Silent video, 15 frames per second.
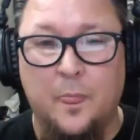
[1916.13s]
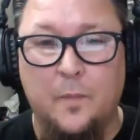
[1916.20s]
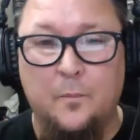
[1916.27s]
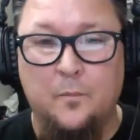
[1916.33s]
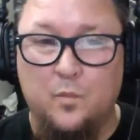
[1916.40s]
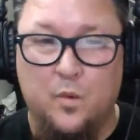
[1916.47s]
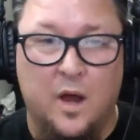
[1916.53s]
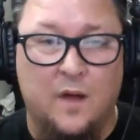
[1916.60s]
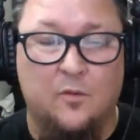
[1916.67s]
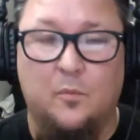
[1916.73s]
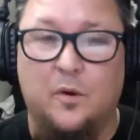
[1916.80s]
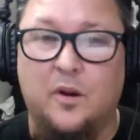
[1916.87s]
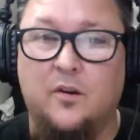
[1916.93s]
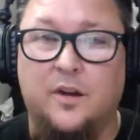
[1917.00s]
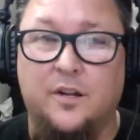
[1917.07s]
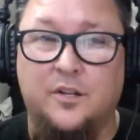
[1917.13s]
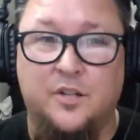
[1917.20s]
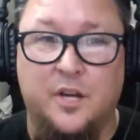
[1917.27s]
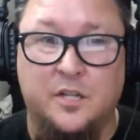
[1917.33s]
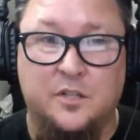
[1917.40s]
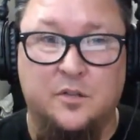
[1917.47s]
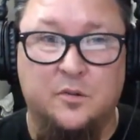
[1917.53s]
everybody will get a chance
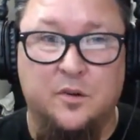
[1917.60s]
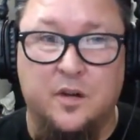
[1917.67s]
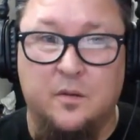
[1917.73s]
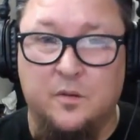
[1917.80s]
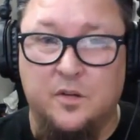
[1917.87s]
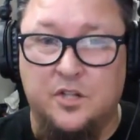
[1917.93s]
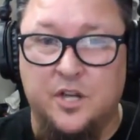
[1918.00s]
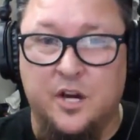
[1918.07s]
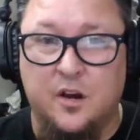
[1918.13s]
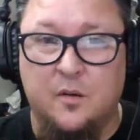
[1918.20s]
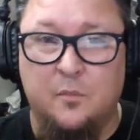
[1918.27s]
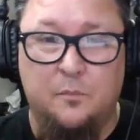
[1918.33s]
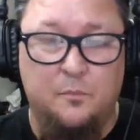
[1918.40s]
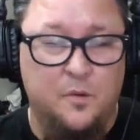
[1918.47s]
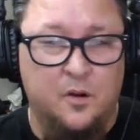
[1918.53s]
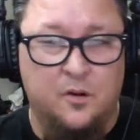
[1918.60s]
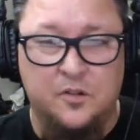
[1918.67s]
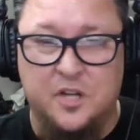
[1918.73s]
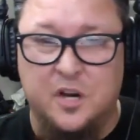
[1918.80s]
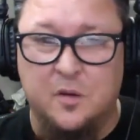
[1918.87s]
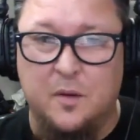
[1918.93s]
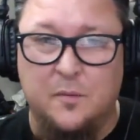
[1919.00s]
to do an image share, share
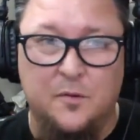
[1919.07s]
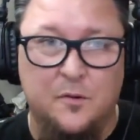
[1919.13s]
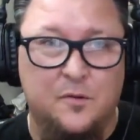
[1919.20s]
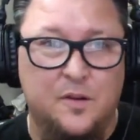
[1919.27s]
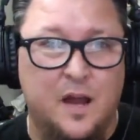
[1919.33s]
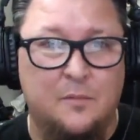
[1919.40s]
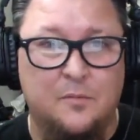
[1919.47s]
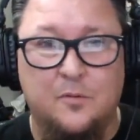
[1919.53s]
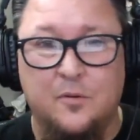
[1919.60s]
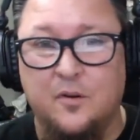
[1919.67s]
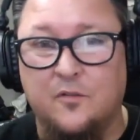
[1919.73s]
maybe their top 3 or 4